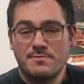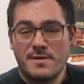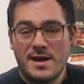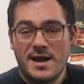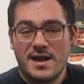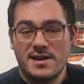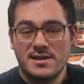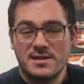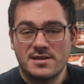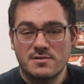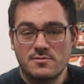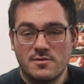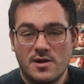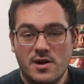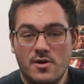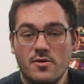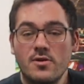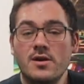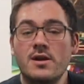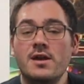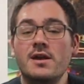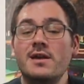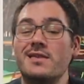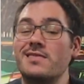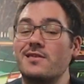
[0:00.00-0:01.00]
pattern as well.
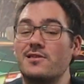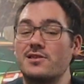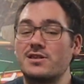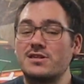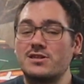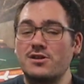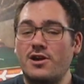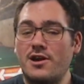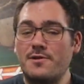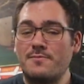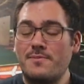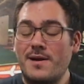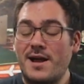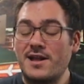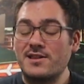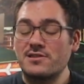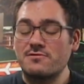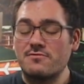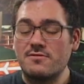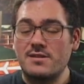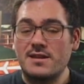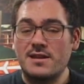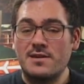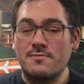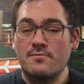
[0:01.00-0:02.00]
Now the slotted pattern
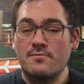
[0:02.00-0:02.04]
is really